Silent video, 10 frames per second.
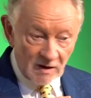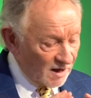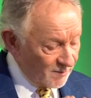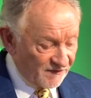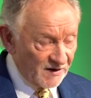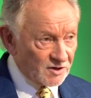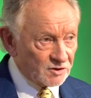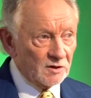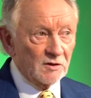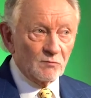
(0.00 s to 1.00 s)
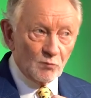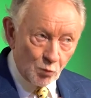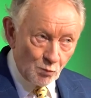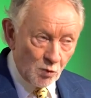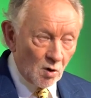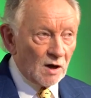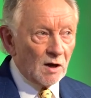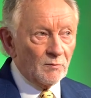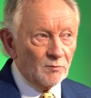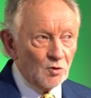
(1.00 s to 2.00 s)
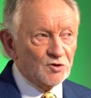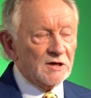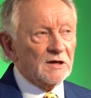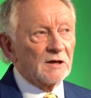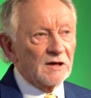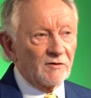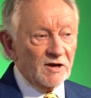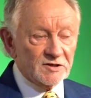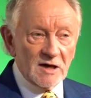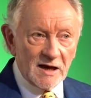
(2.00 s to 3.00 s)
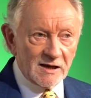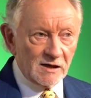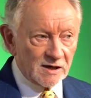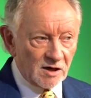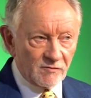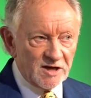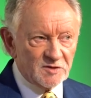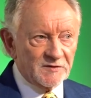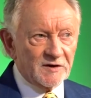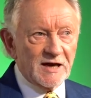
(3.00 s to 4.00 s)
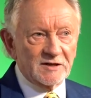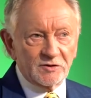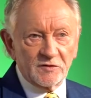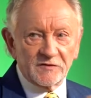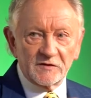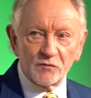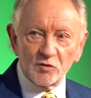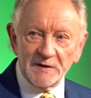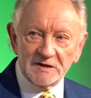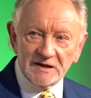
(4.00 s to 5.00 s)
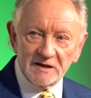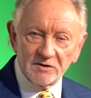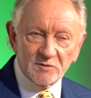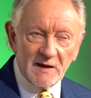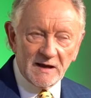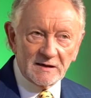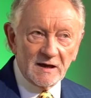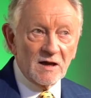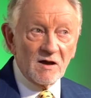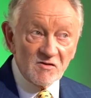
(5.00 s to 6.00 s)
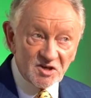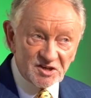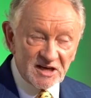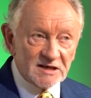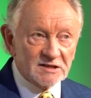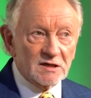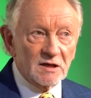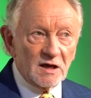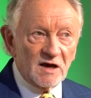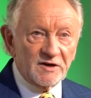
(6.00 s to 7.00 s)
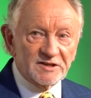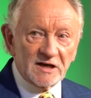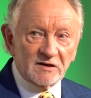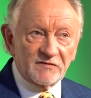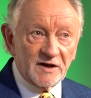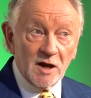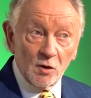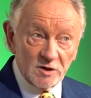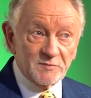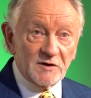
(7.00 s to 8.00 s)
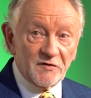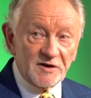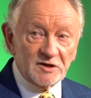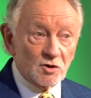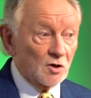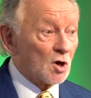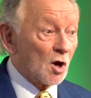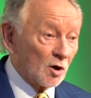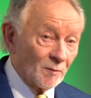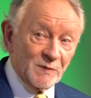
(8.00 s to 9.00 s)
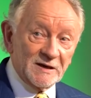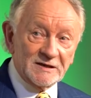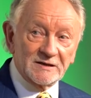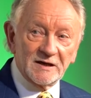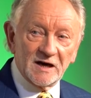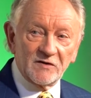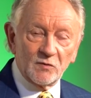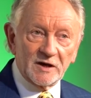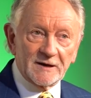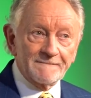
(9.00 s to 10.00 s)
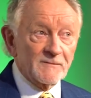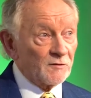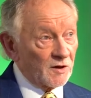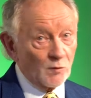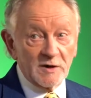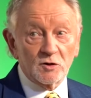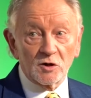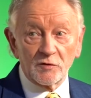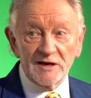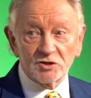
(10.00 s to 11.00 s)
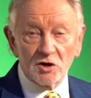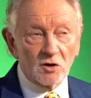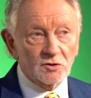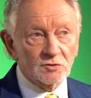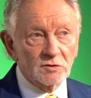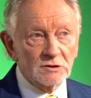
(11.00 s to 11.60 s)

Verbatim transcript: They had to be finished. Uh, music, lyrics, and a little arrangement that I had to do for the four piece in house band. Six every second Friday, which meant three songs completed every week. Now, they weren't all great songs.